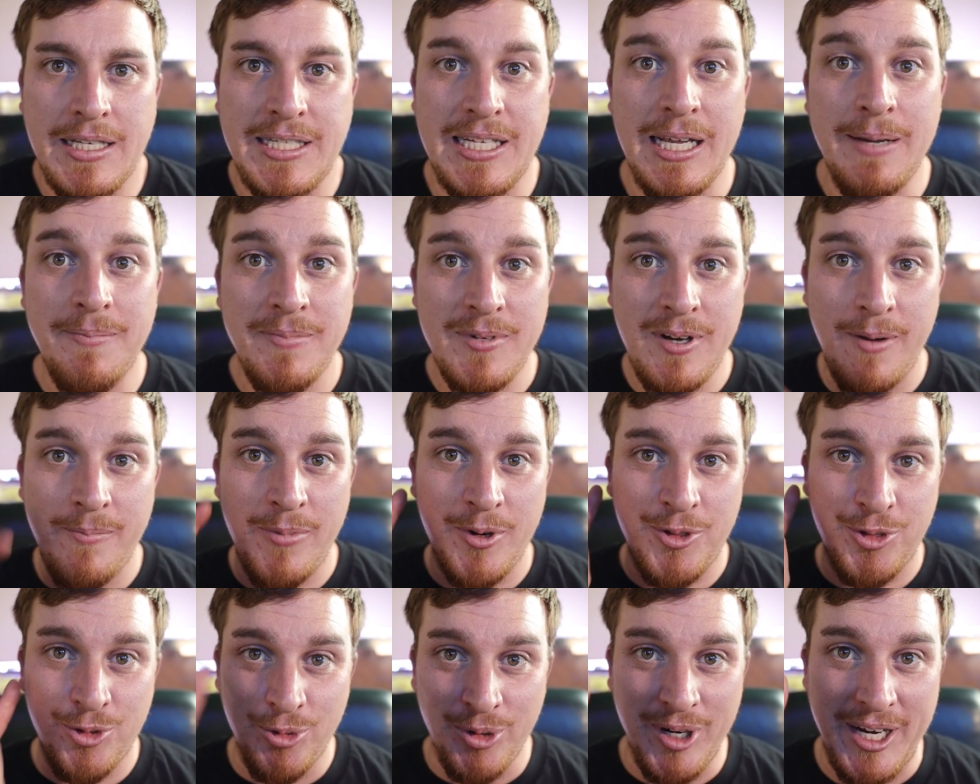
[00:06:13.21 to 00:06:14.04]
Tip
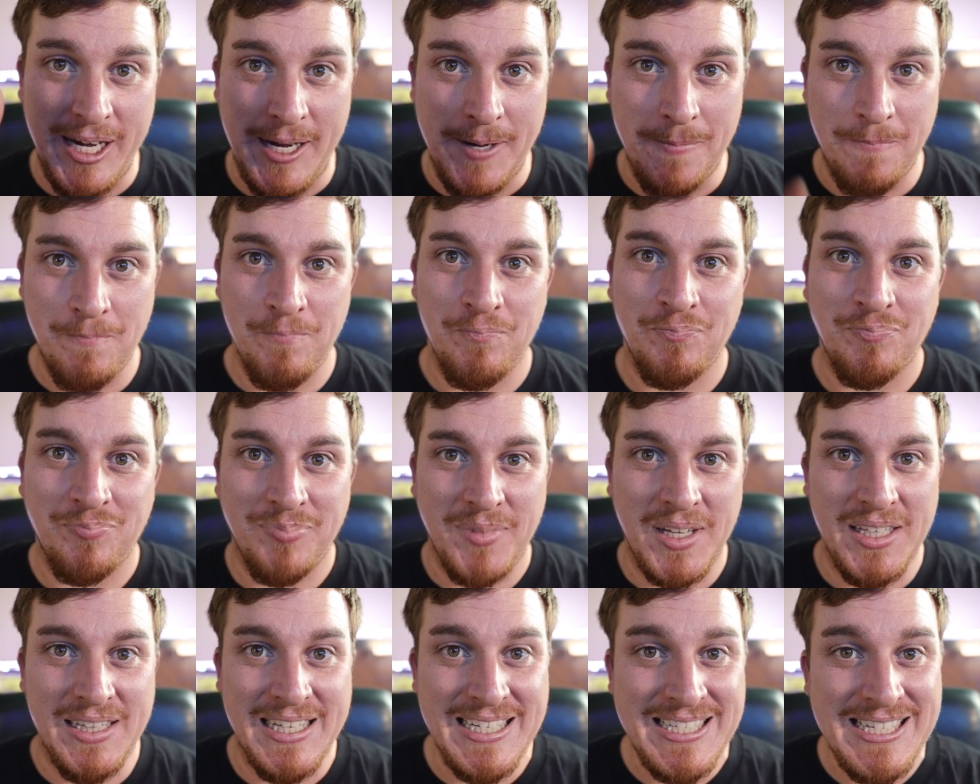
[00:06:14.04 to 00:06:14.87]
number 3,
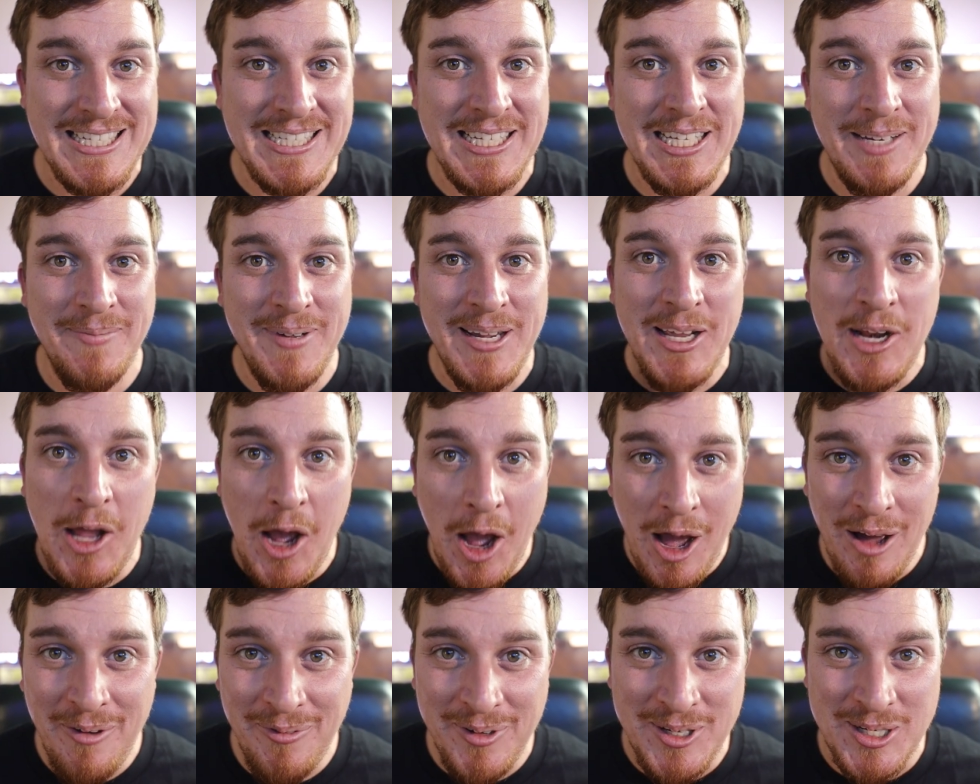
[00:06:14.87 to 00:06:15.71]
and this is going to be an
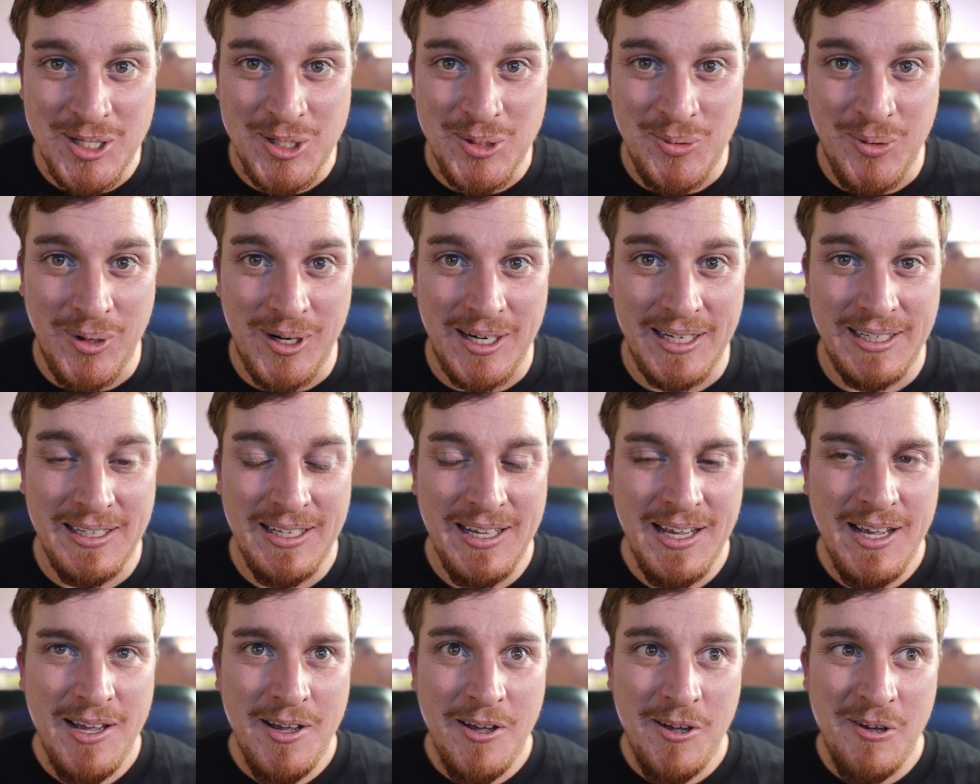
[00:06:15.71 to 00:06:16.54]
obvious
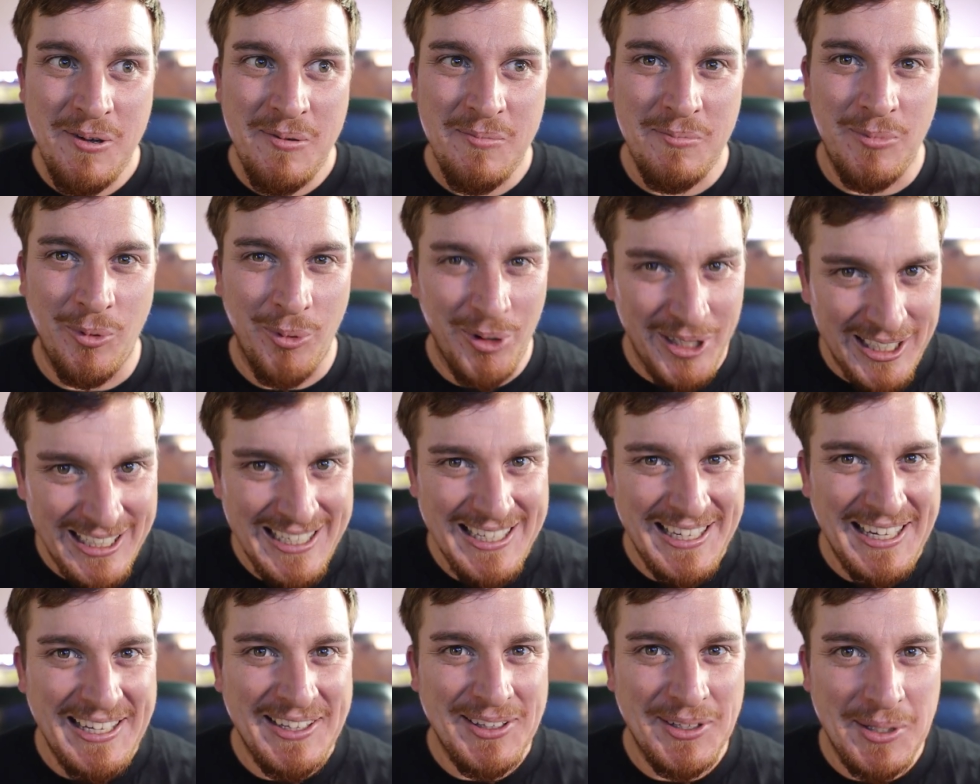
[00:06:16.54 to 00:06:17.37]
one, but we're
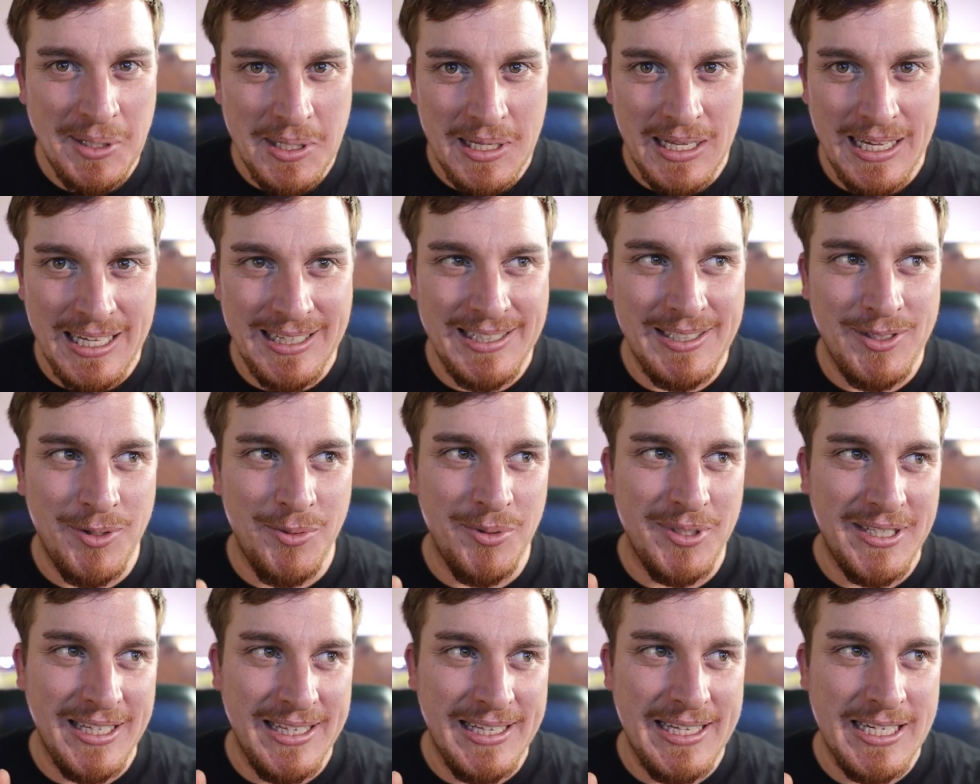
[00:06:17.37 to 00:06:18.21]
going to get
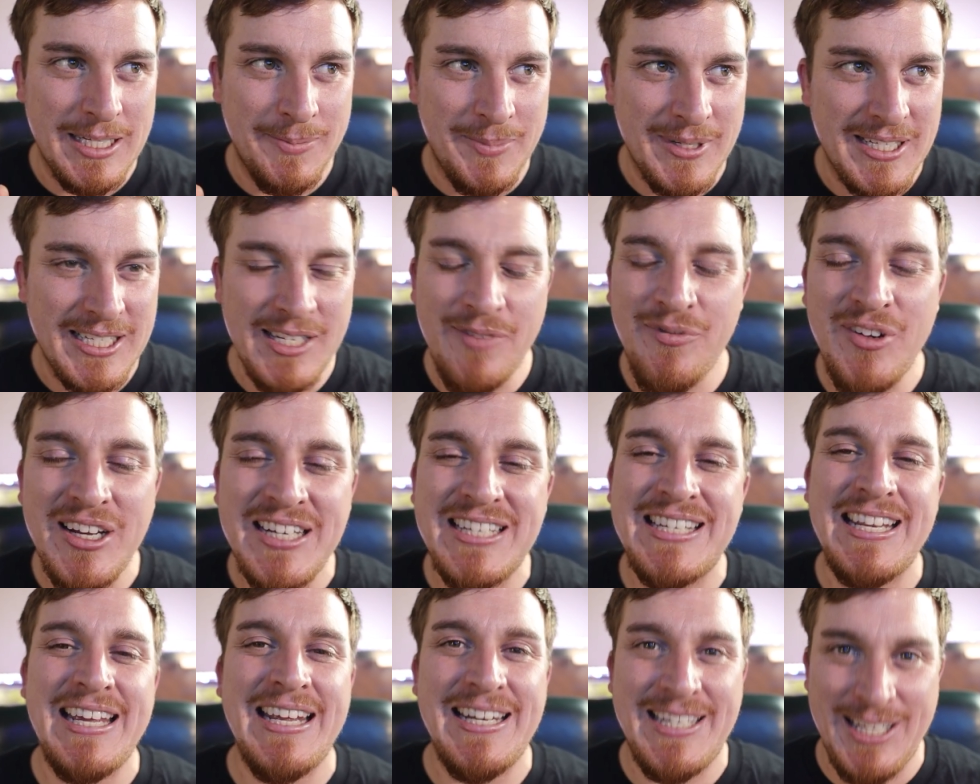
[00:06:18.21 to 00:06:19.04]
into the
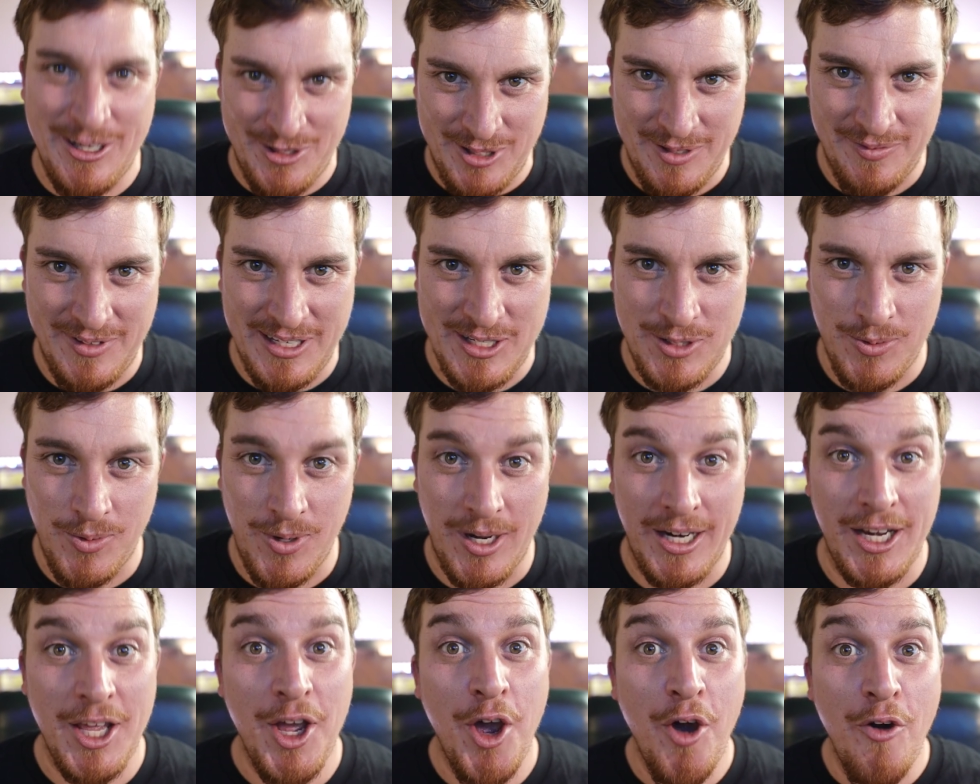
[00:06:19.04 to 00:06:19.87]
specific details of this
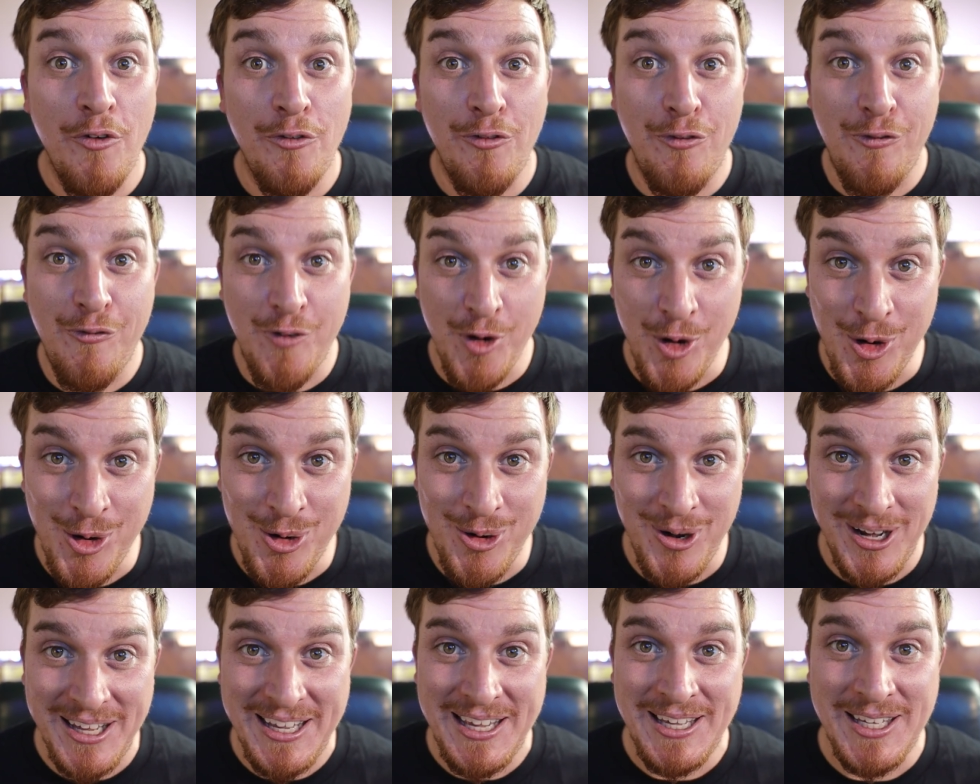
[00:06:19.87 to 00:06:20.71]
one.
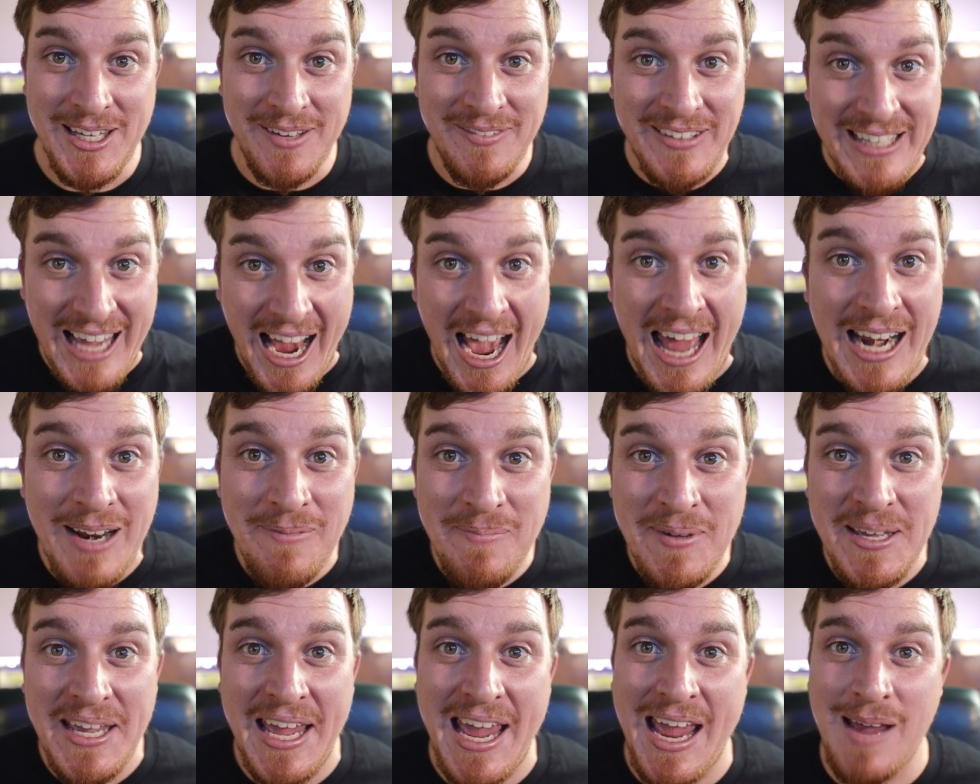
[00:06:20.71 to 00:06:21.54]
Food. You've got
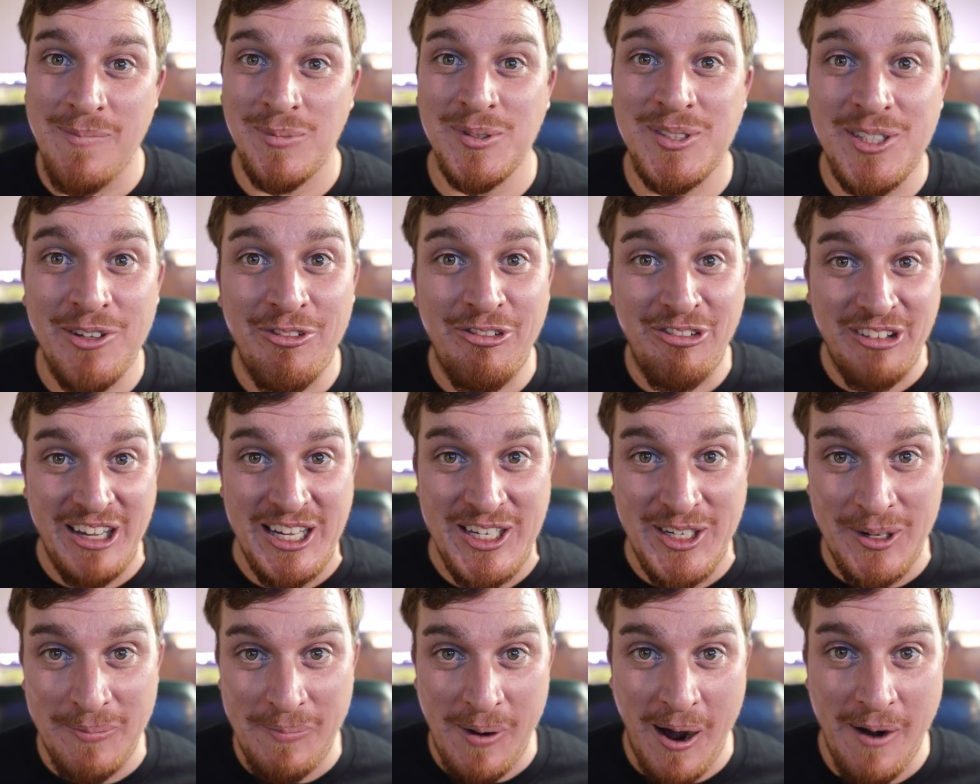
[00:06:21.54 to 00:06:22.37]
to be able to
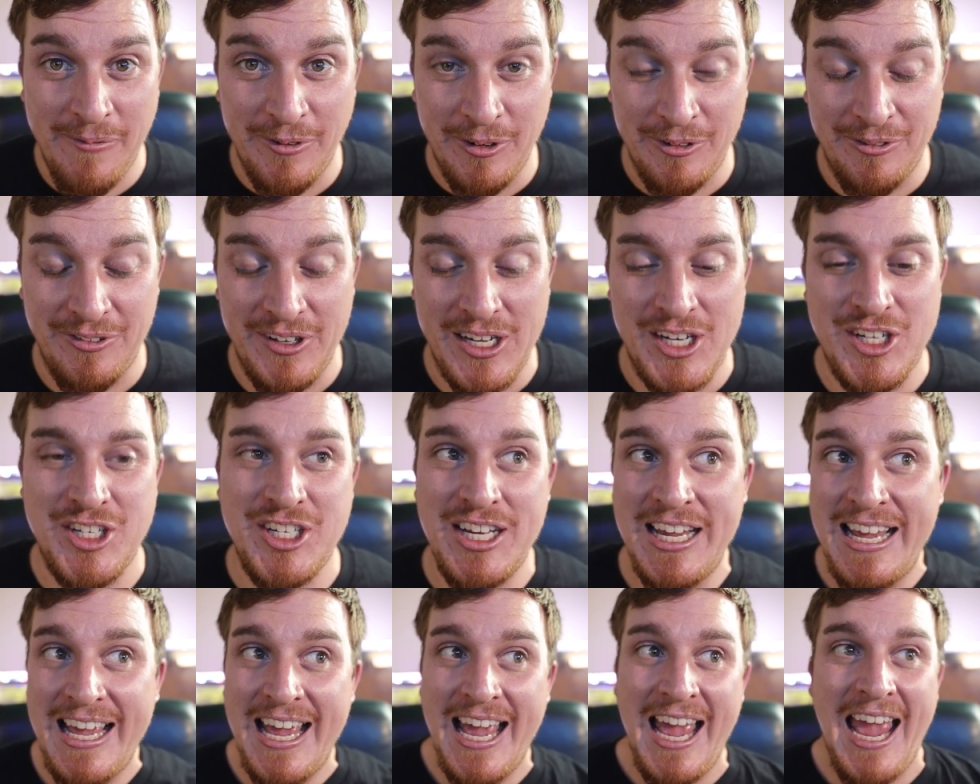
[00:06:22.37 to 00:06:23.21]
feed your puffer
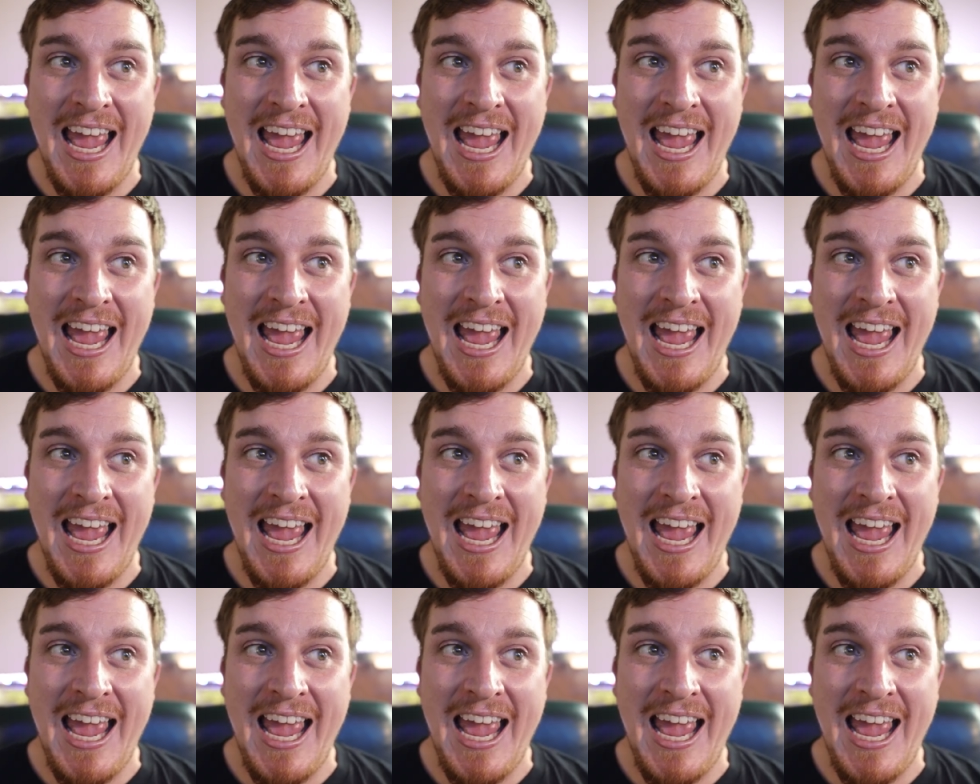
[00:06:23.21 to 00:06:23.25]
fish.